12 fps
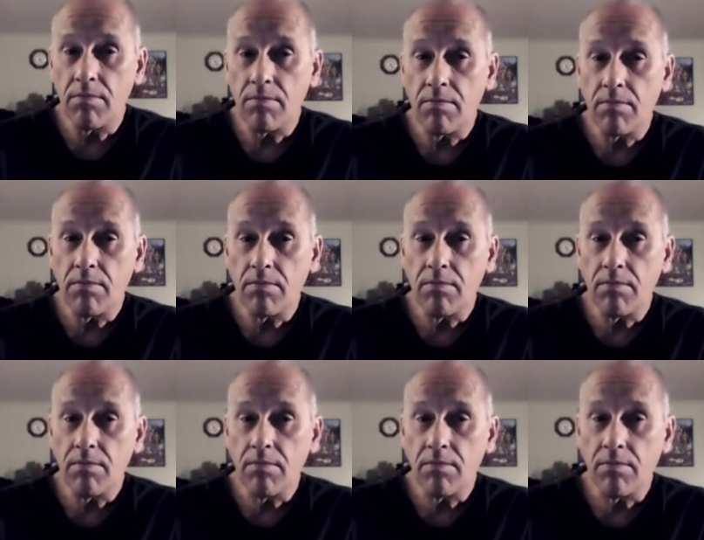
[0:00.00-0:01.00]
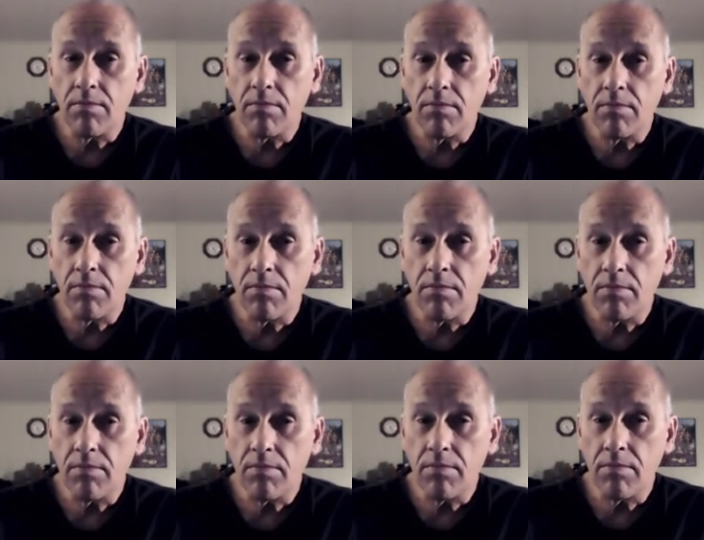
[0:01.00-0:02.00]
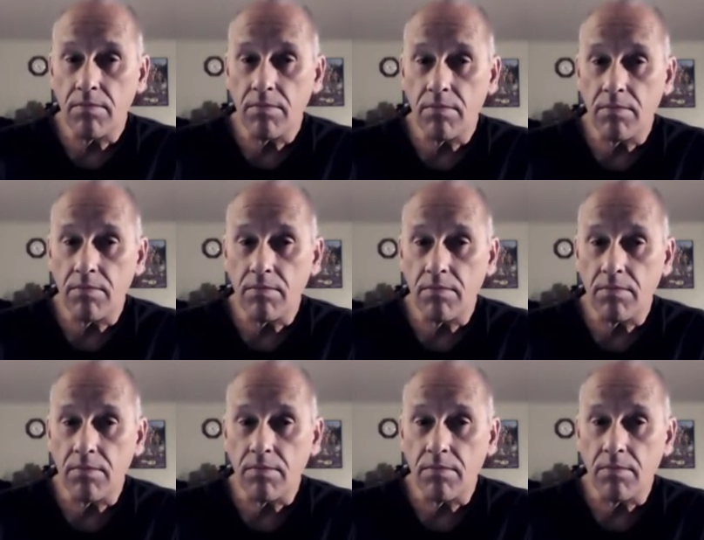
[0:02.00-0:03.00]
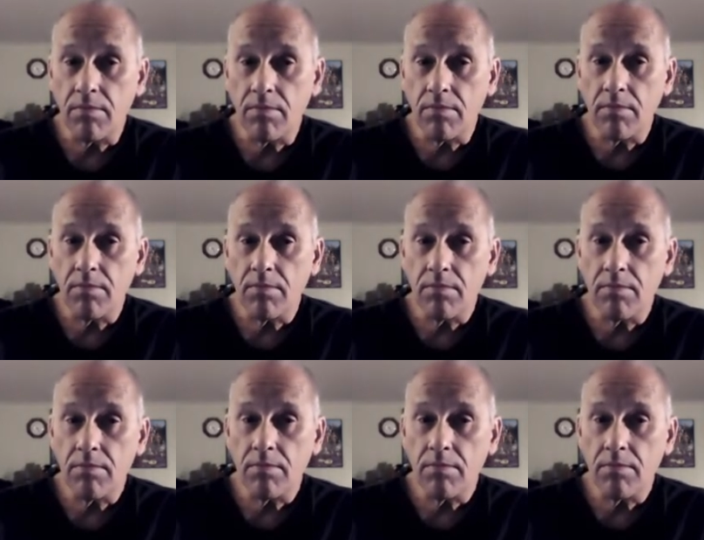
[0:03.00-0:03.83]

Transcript: This person isn't speaking.